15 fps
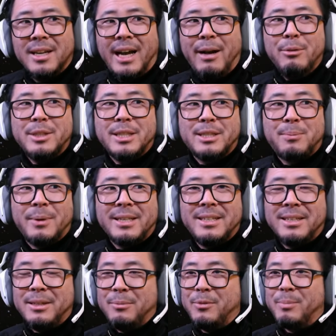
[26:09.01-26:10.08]
I was
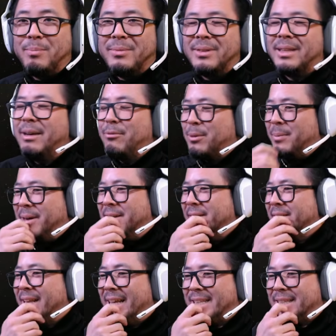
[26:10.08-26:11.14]
expecting to. Never mind.
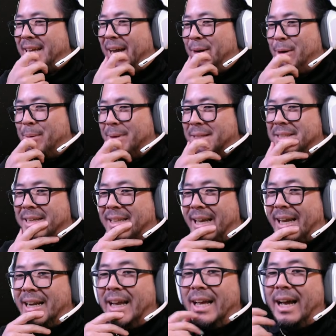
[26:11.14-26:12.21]
That I always say
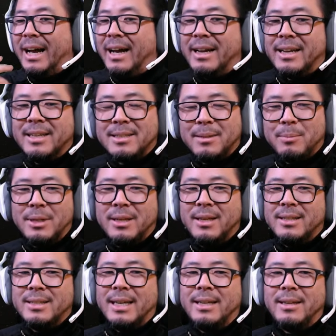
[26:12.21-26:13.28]
that. I guess I'm gonna
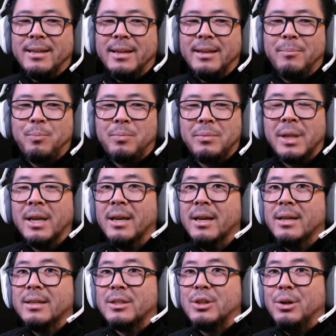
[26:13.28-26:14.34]
get to editing.
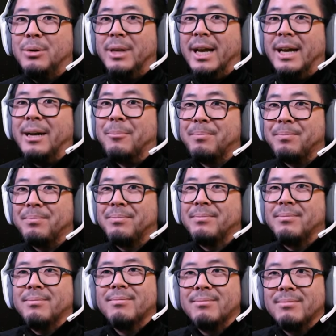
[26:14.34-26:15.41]
So yeah,
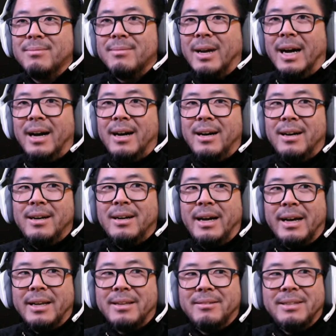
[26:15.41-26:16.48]

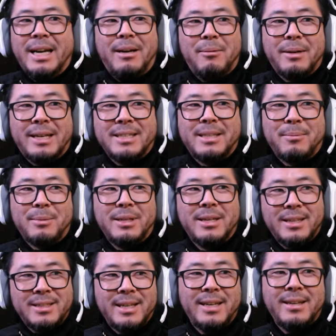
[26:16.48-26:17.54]
I guess I'm gonna
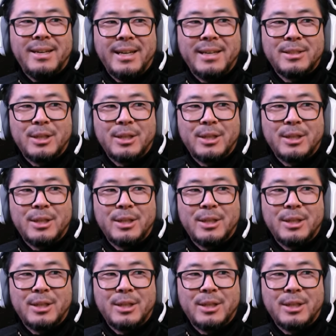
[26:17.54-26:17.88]
get to editing.